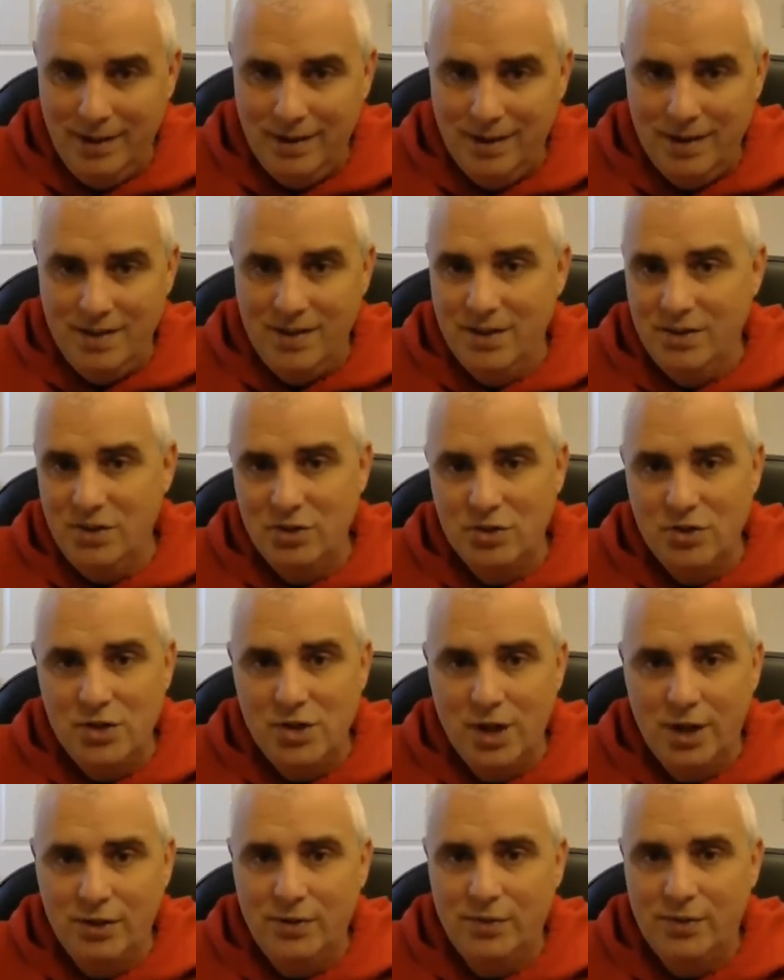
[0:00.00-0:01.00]
This is
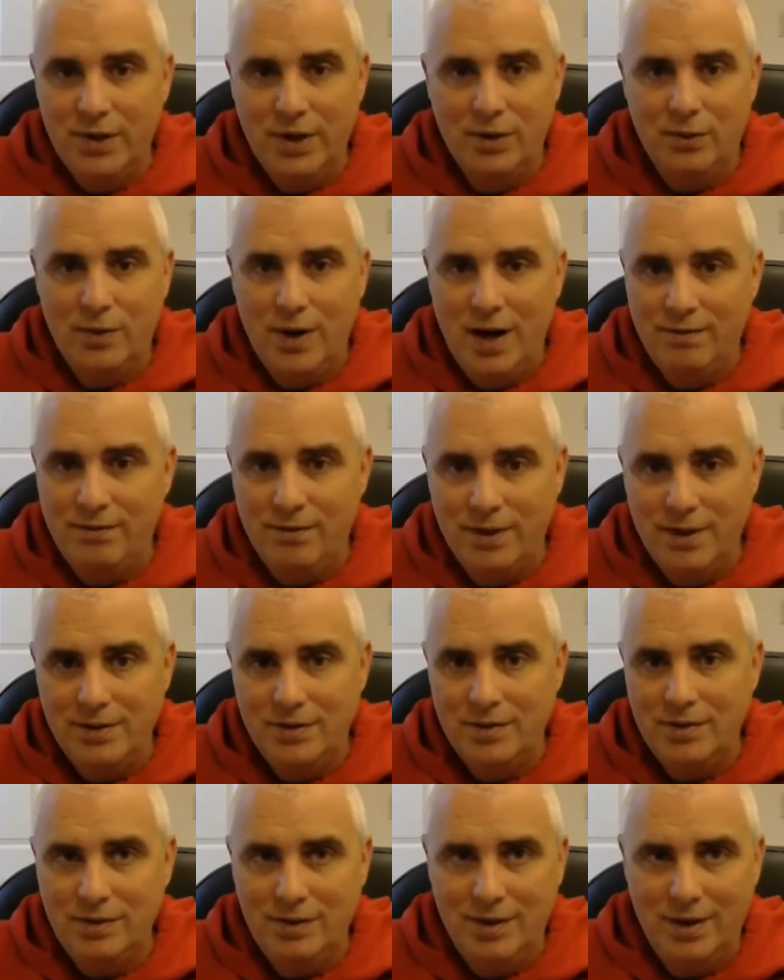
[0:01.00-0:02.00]
just for your
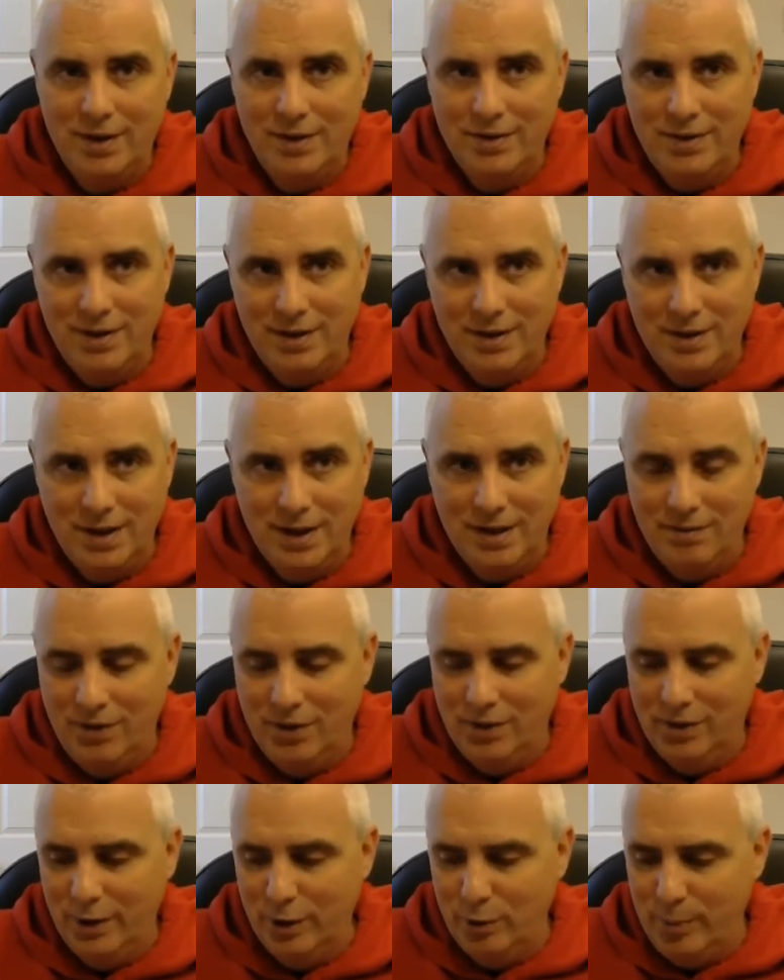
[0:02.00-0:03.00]
reference, you know, to, to give
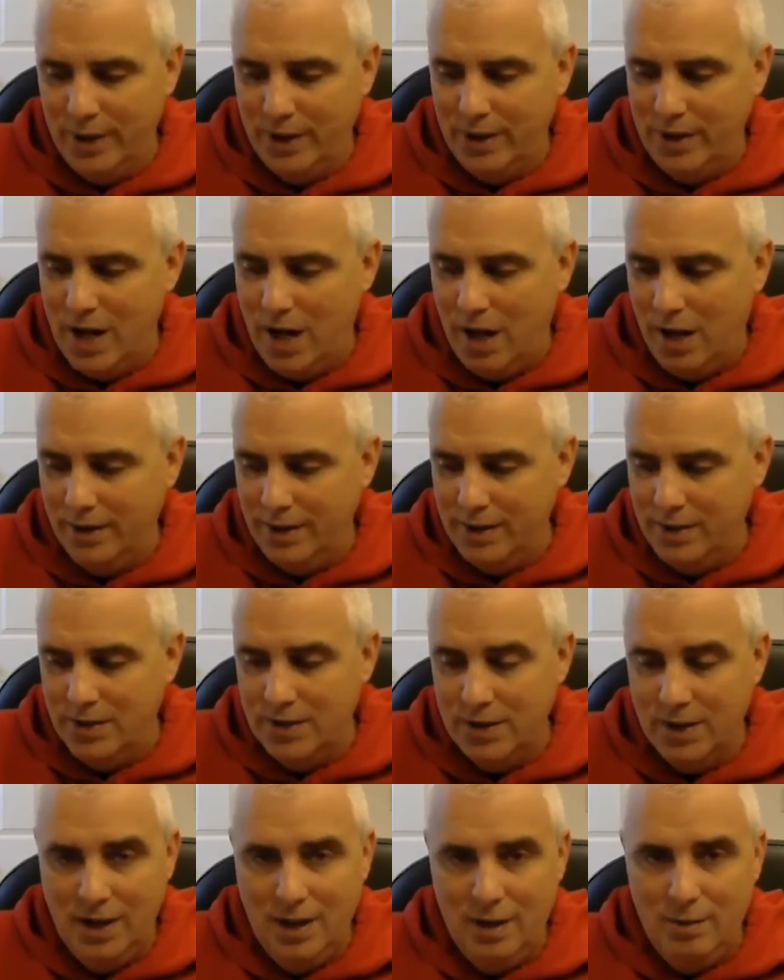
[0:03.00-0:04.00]
you a little bit of
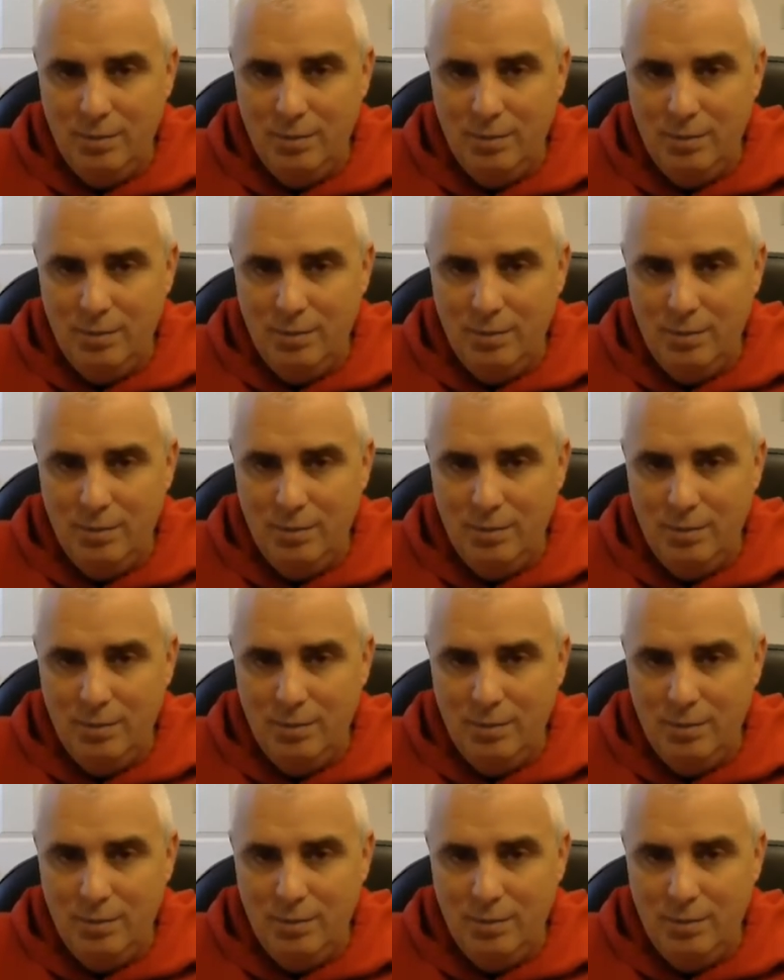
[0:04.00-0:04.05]
knowledge,